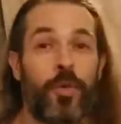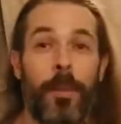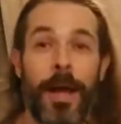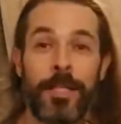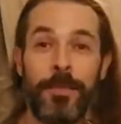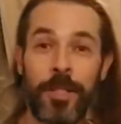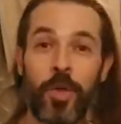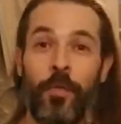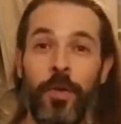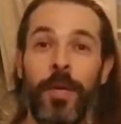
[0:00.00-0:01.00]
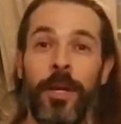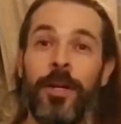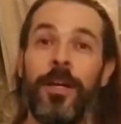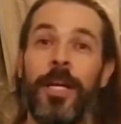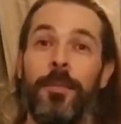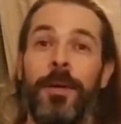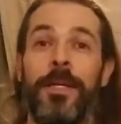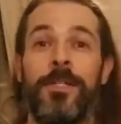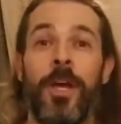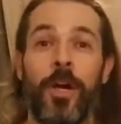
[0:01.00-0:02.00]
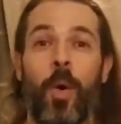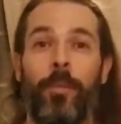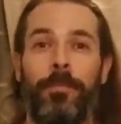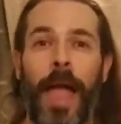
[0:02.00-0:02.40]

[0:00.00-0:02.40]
reminds me, so if you hear your guinea pigs go,